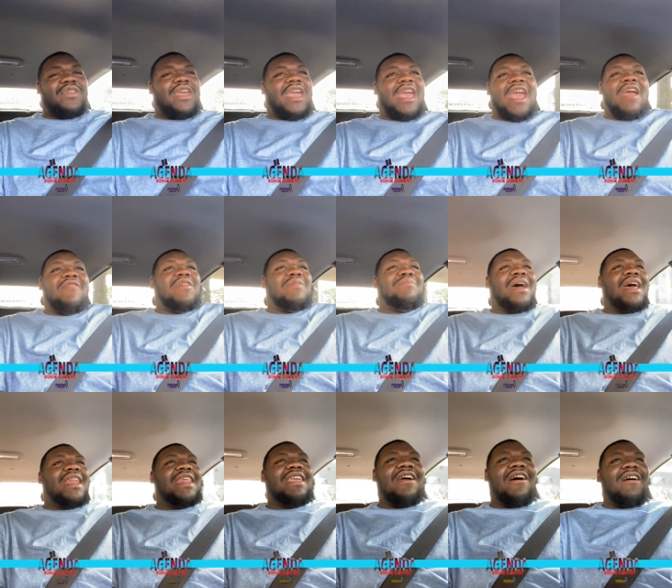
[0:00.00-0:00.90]

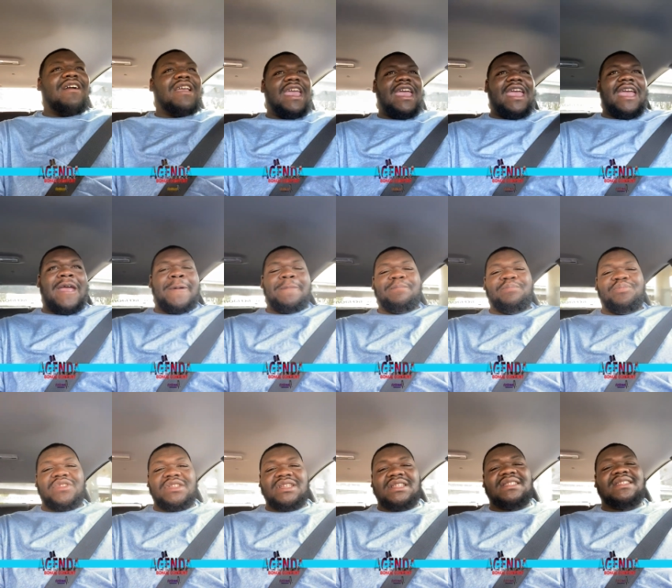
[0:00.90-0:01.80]
everybody y'all
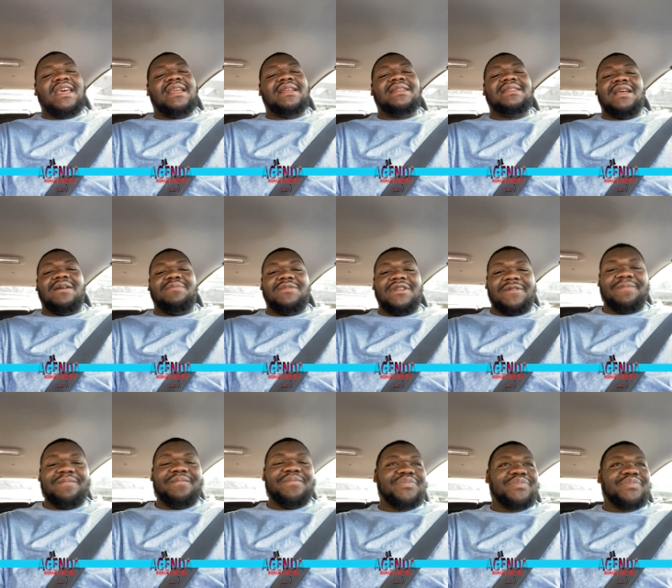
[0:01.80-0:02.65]
can to say something.